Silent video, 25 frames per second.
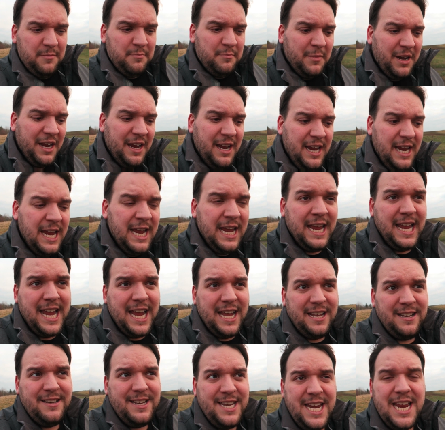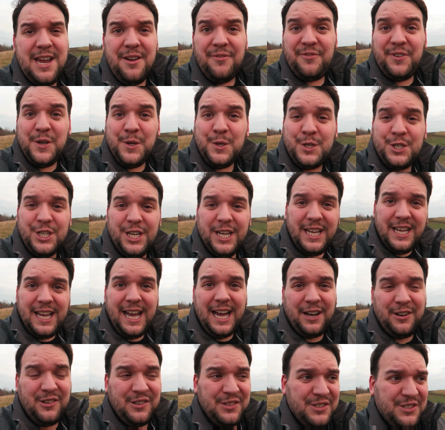my near future
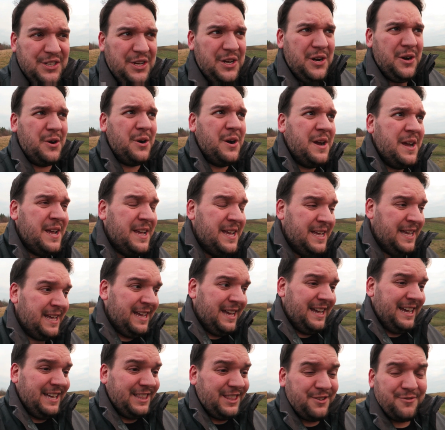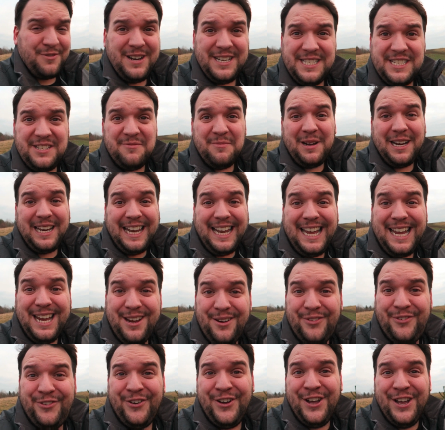and also the rest of my
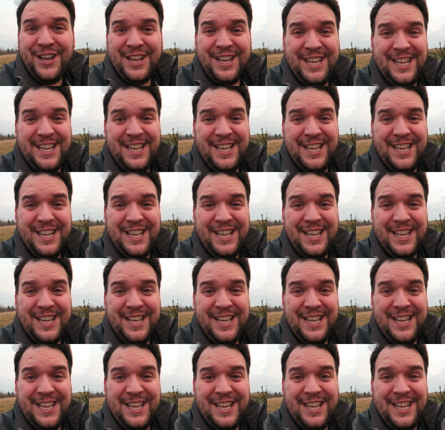life.